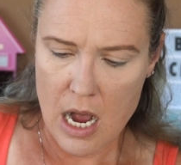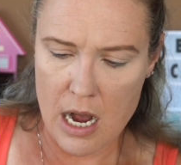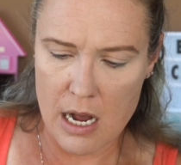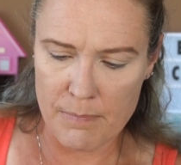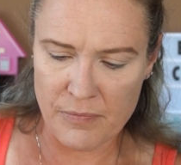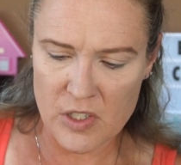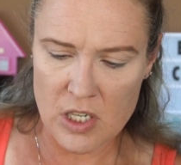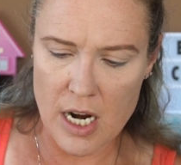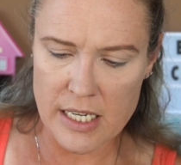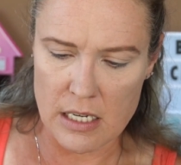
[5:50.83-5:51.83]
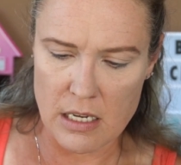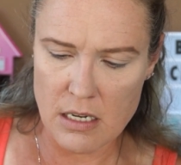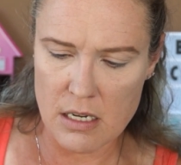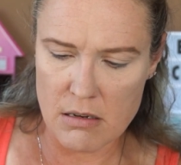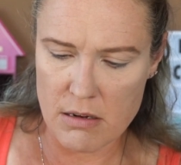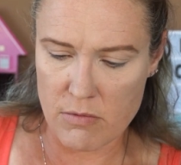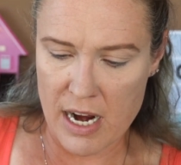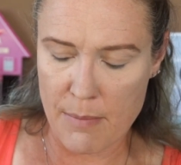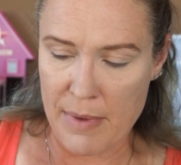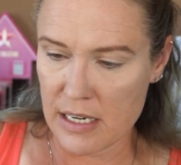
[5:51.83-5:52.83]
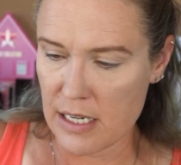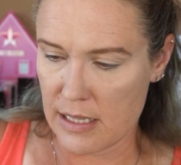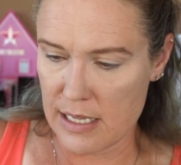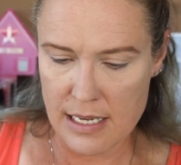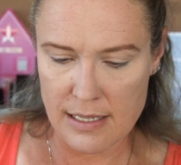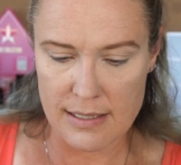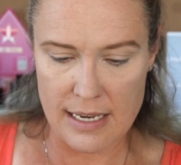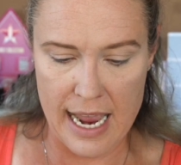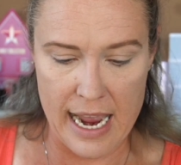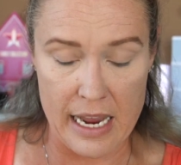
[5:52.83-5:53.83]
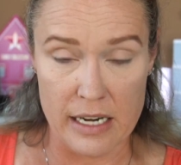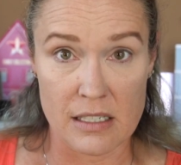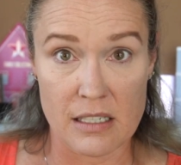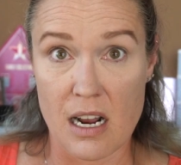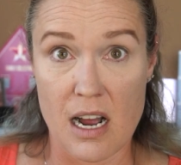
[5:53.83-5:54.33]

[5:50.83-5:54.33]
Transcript: Um, Tati recommended this and